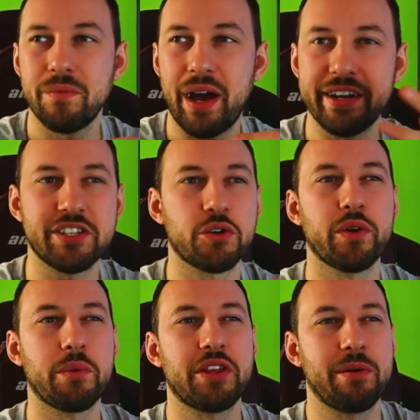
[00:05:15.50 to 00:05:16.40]
I
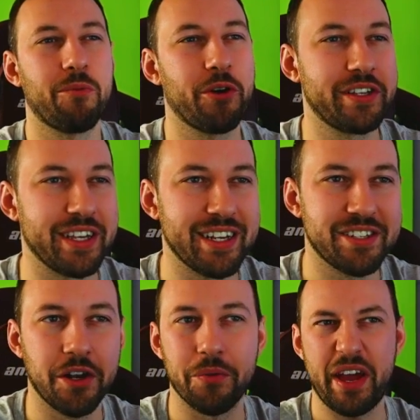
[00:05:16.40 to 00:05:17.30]
disagree with him where he says,
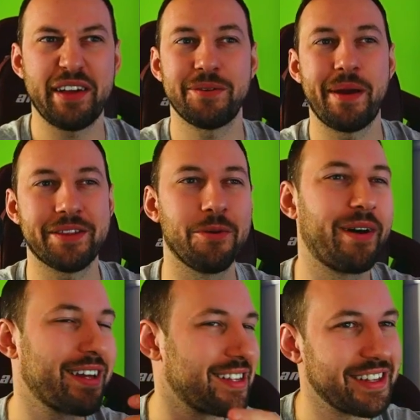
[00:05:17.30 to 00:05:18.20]
you know, they have to make their
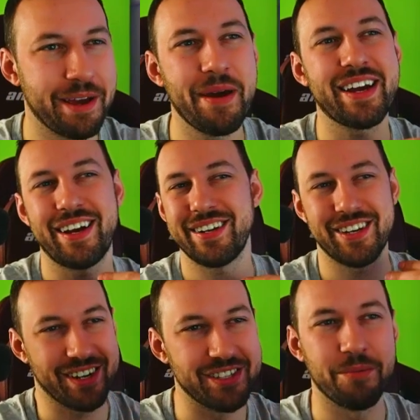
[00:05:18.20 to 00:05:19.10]
money. Listen, they make
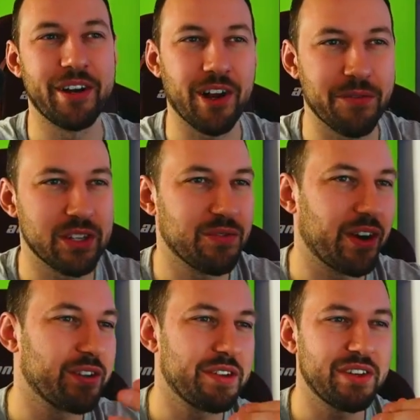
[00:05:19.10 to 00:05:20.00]
tons of money off these
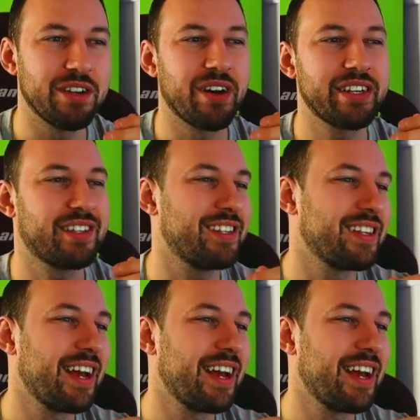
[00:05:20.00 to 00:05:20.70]
Fire TV devices.